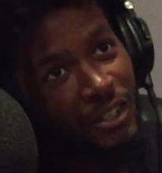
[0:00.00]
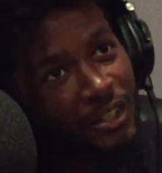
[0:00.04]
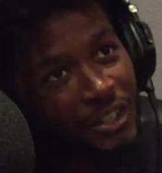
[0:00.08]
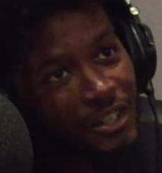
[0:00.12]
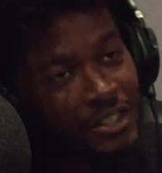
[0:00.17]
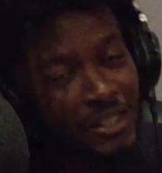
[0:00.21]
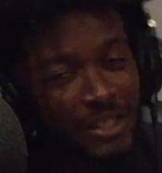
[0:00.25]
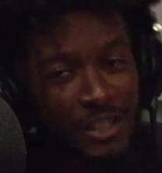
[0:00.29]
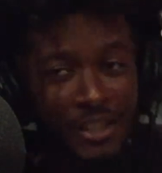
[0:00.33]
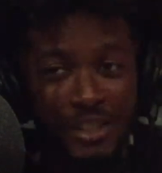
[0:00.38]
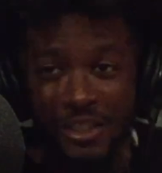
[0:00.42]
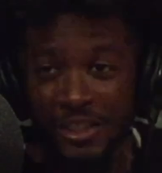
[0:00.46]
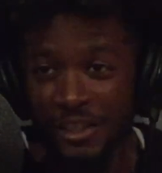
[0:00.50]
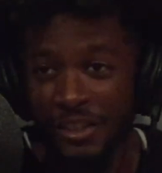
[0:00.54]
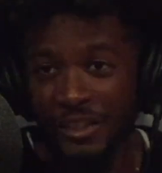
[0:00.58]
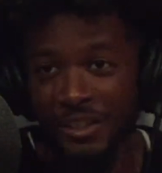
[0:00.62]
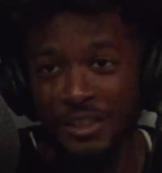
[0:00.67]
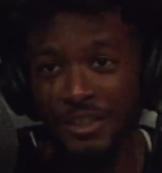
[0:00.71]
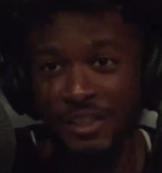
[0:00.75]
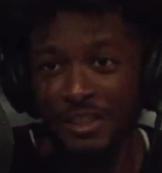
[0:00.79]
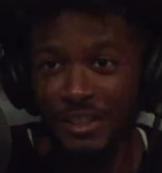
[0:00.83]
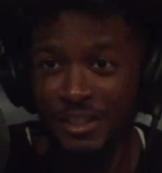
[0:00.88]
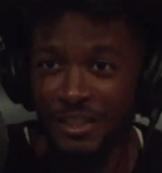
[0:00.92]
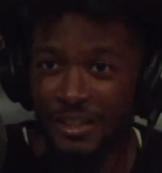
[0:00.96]
it's
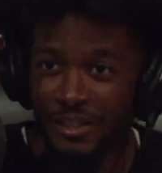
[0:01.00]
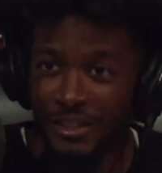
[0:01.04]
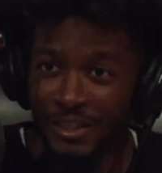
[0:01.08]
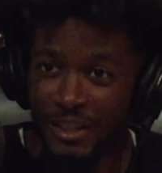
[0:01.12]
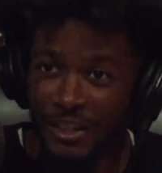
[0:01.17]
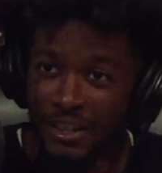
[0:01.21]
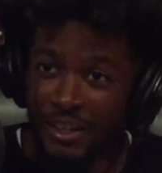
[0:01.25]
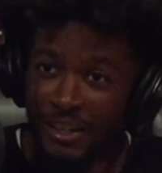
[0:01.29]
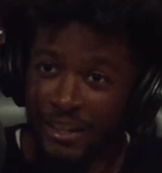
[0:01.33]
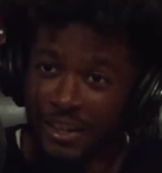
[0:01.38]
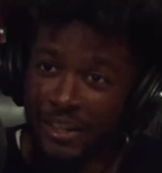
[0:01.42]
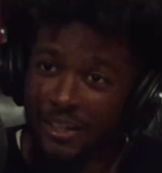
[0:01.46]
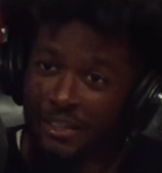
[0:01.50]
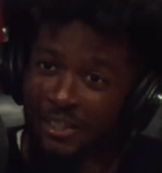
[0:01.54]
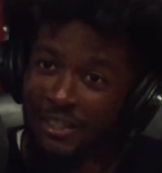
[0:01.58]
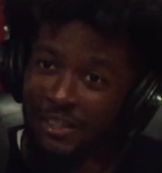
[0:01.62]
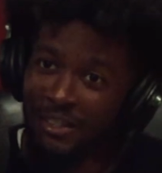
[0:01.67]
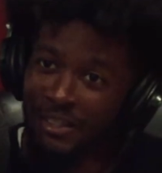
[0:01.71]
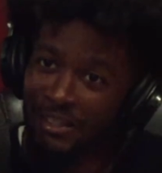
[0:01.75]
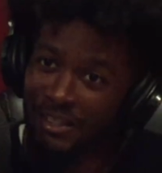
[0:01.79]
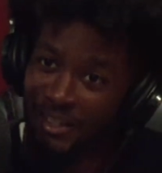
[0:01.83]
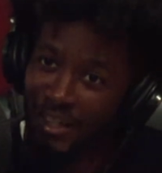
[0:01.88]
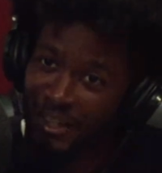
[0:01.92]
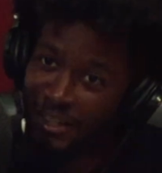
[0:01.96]
and
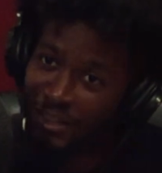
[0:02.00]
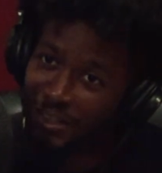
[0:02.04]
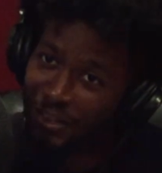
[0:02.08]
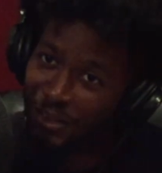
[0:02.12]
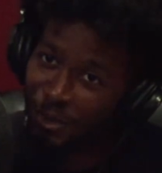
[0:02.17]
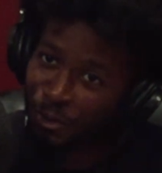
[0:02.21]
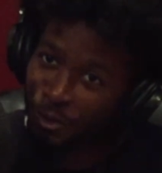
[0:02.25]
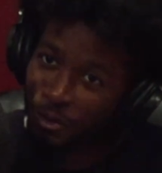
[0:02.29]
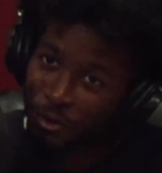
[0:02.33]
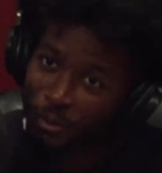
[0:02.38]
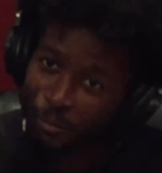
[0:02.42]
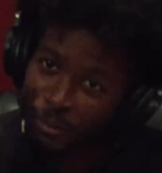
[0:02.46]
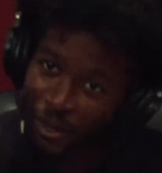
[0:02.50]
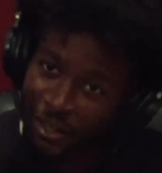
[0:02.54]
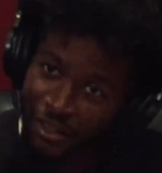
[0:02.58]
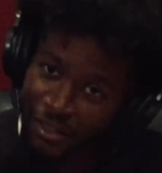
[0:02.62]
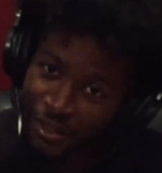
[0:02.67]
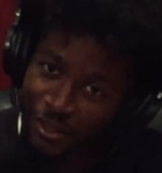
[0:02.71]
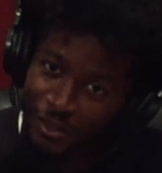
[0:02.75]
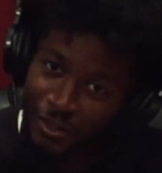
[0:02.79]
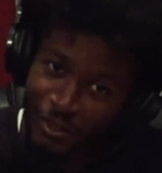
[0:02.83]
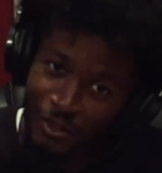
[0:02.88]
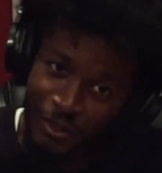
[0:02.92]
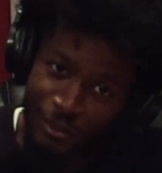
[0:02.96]
that's going back
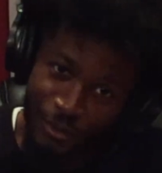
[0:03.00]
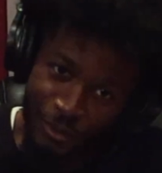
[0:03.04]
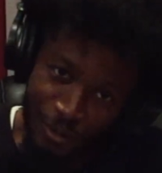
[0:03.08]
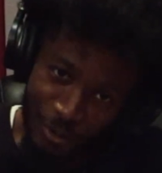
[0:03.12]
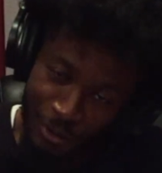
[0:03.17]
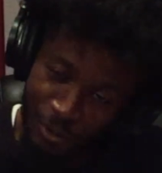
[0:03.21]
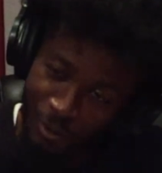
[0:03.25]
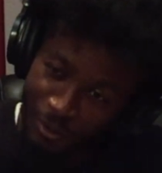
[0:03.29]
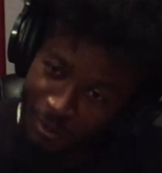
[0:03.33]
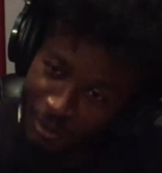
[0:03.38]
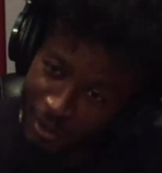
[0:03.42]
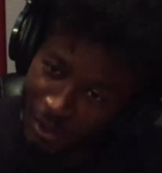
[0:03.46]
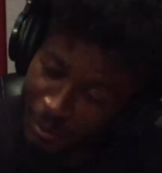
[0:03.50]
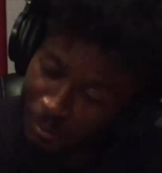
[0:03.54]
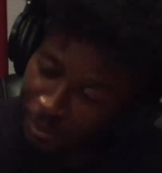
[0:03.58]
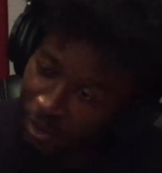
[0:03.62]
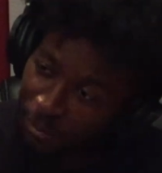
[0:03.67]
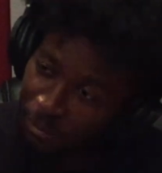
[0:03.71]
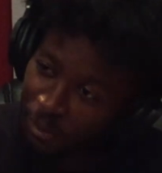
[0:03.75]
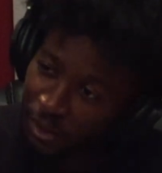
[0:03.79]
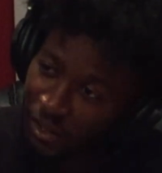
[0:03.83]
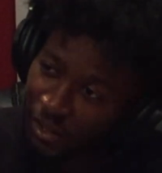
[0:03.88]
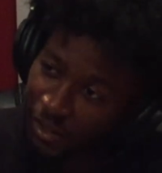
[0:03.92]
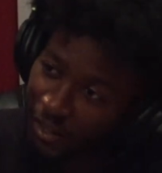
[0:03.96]
to, you know what I'm saying,
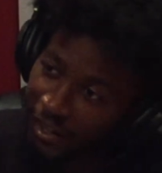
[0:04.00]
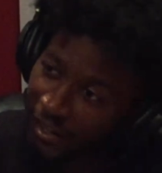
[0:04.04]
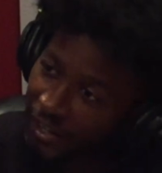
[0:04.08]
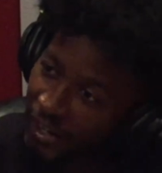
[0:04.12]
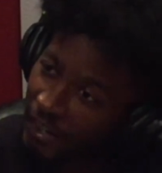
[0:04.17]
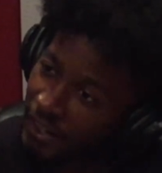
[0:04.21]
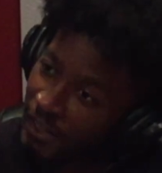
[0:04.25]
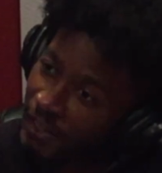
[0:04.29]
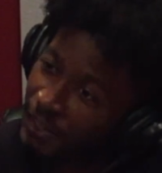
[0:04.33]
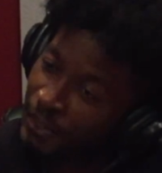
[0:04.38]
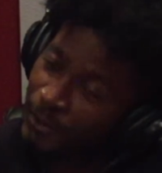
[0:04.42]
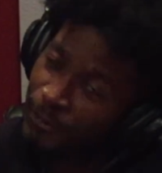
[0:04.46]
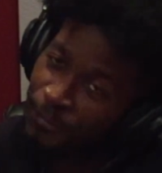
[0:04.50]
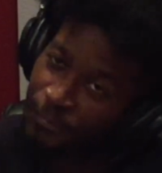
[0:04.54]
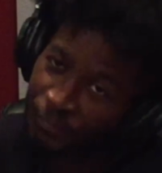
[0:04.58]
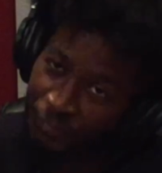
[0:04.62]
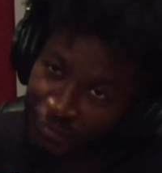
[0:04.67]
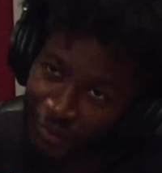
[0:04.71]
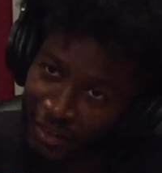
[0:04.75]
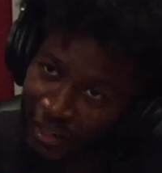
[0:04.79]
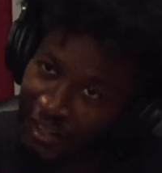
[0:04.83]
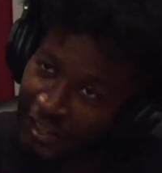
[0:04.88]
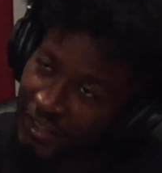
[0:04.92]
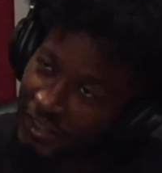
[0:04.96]
me being like I am,
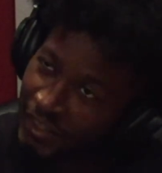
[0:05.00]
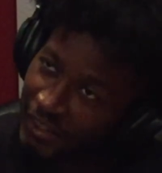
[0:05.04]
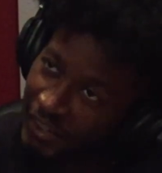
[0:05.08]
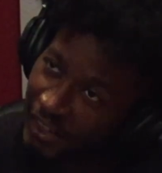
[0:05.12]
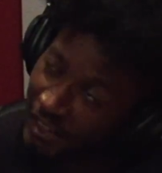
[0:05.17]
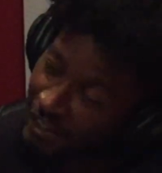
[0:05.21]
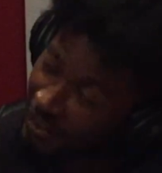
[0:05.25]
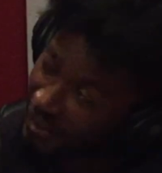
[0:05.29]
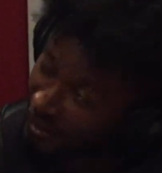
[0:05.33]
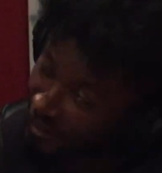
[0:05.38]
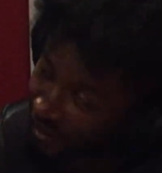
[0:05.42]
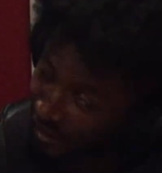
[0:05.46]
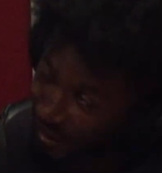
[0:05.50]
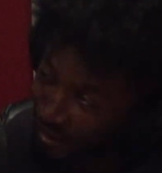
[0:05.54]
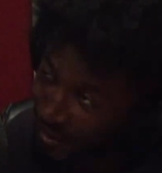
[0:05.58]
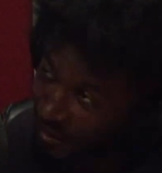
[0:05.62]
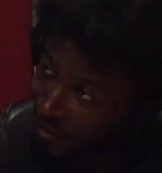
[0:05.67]
that's